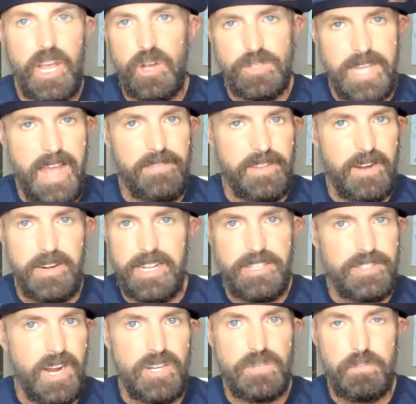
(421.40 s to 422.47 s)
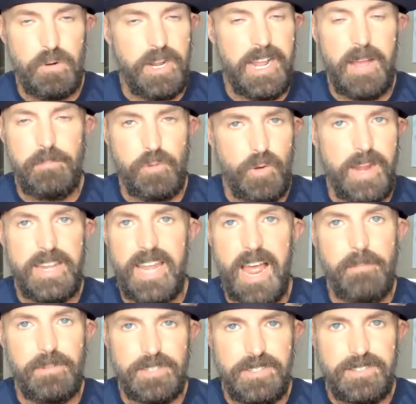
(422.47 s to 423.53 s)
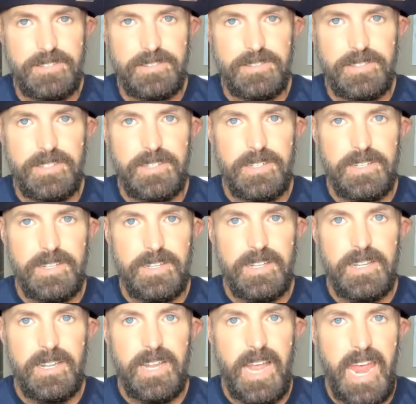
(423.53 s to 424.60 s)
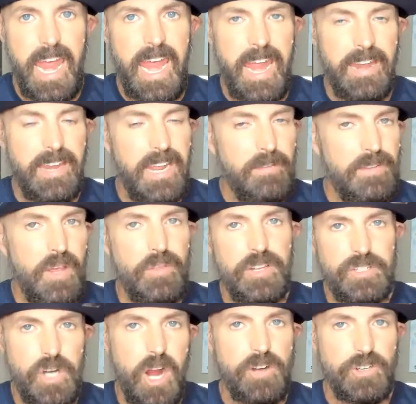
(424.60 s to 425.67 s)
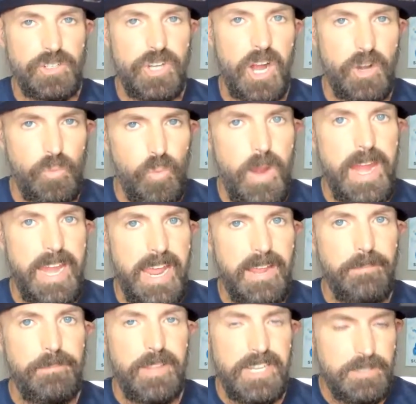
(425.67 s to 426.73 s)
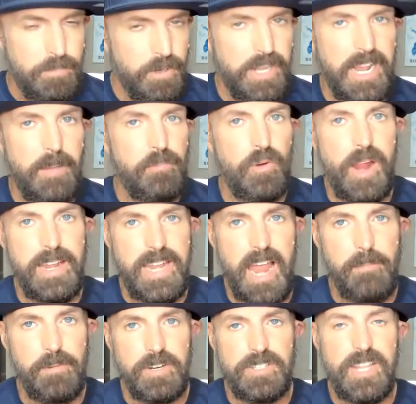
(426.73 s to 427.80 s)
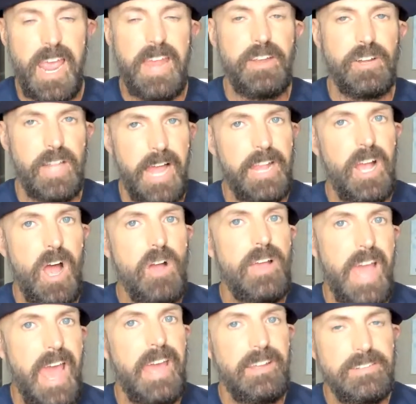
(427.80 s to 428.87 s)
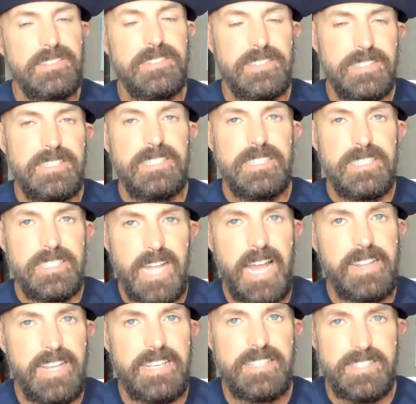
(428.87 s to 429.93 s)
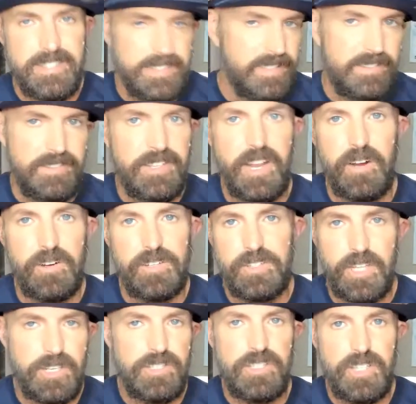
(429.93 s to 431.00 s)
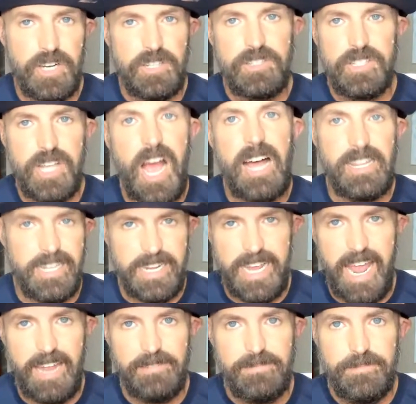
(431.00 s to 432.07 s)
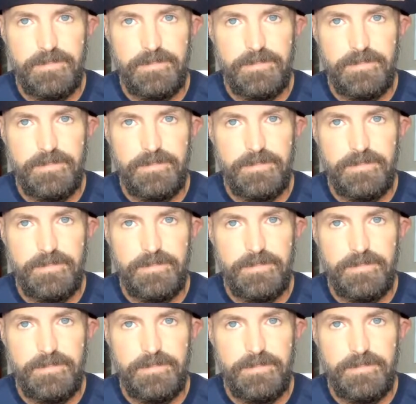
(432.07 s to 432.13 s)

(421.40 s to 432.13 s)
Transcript: goes out there and he starts putting up great numbers. And even though the Chargers aren't winning, he's putting up great numbers. And you're like, okay, they're solid again.